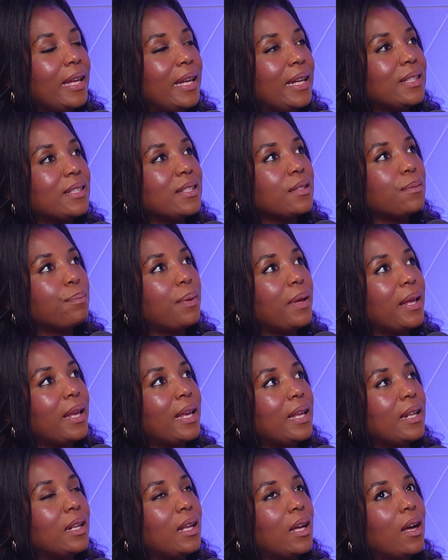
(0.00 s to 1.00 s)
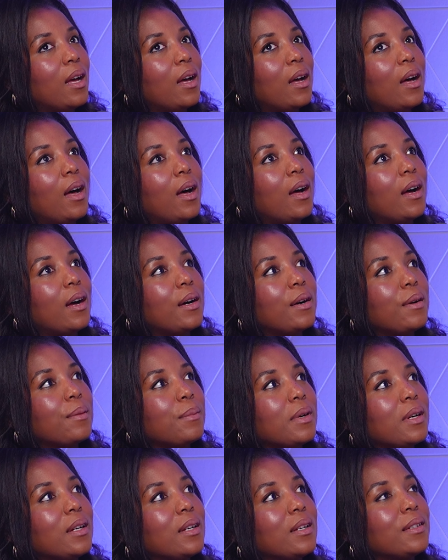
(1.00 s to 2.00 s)
It's been
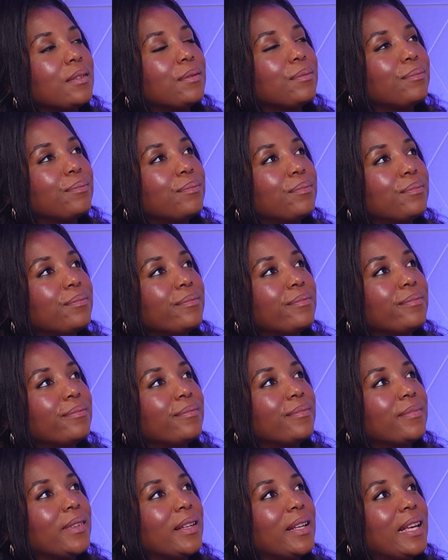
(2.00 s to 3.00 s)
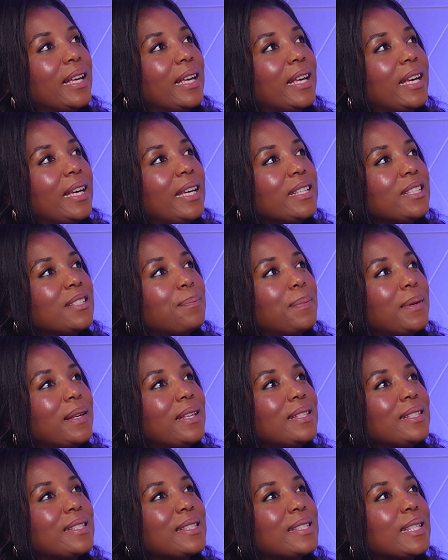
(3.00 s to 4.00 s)
um it's
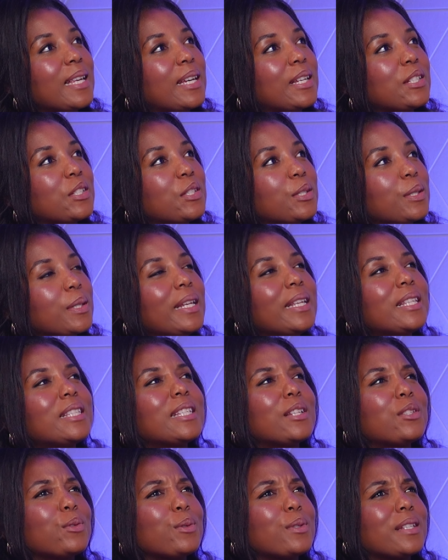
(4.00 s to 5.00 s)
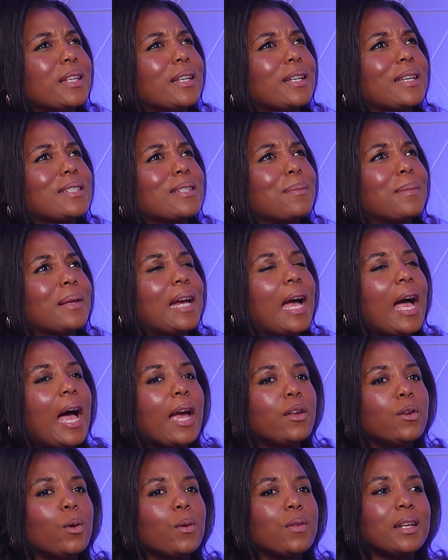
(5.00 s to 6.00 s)
been such it's interesting because I'm like,
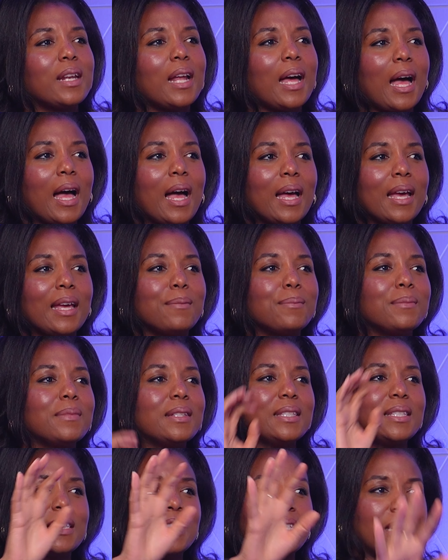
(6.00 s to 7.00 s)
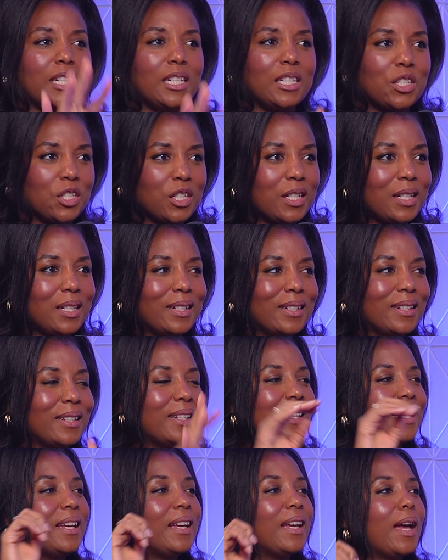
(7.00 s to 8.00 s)
I know that I'm teaching,
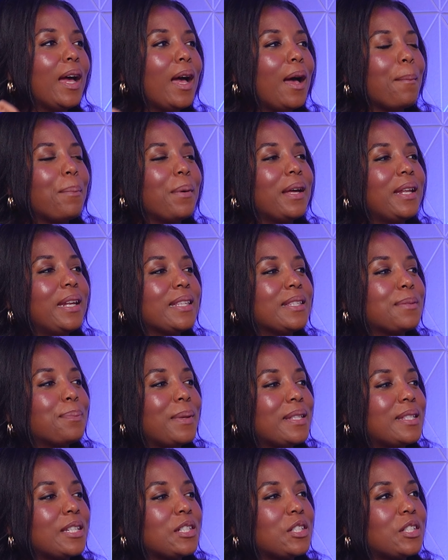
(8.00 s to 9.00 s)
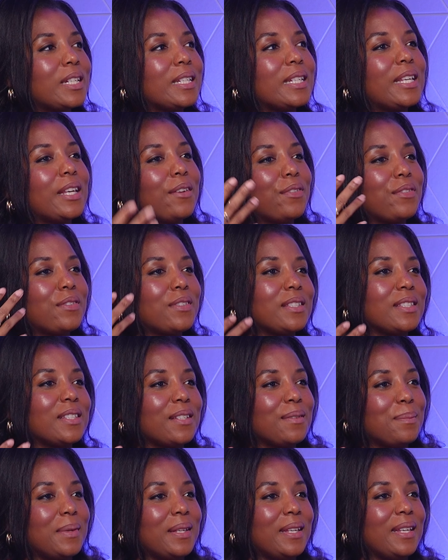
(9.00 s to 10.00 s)
but it's been such a gift
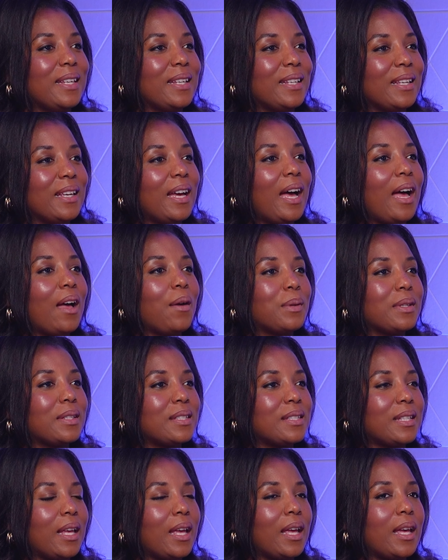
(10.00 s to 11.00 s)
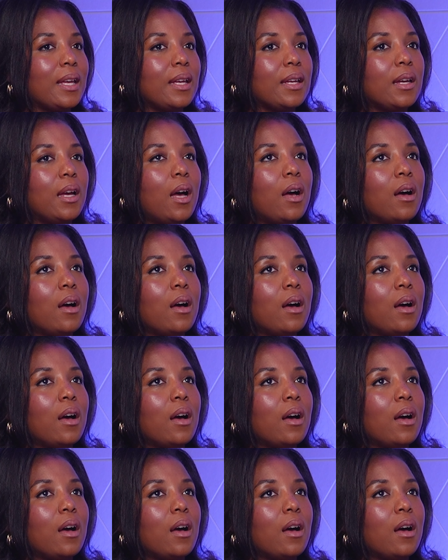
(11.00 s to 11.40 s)
to me, I would say.